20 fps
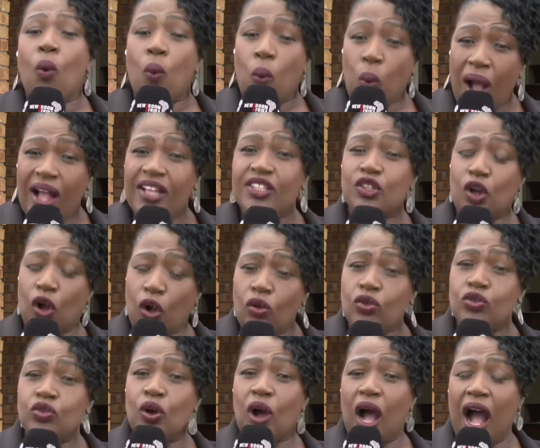was
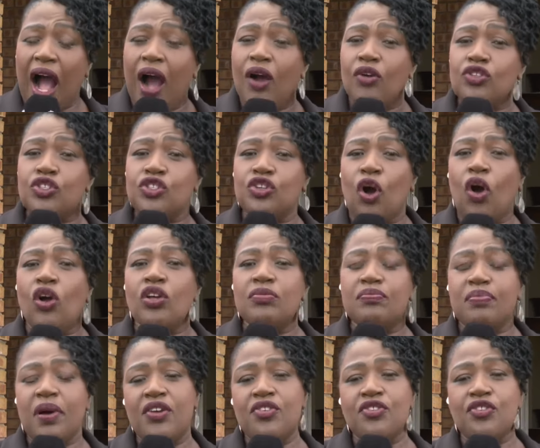also out on
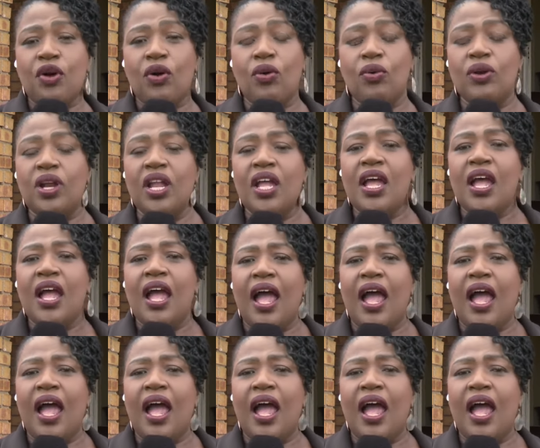parole.